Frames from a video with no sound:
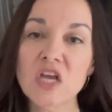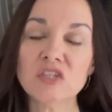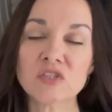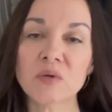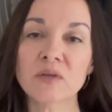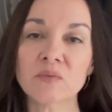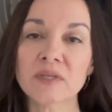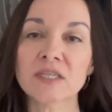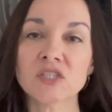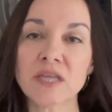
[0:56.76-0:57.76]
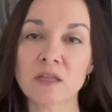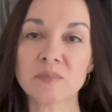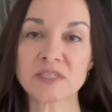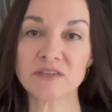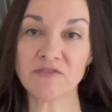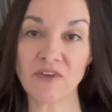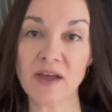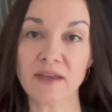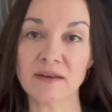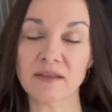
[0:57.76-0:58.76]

so it really just helps define